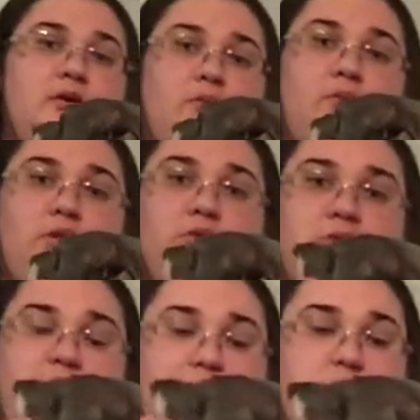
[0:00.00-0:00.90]
when you
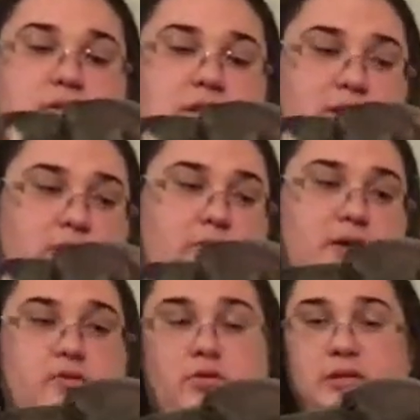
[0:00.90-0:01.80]
stack your Italian
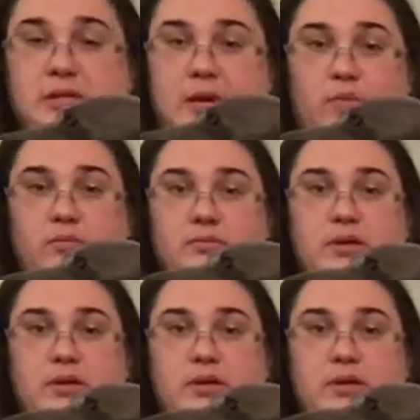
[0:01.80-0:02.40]
Greyhound on the table.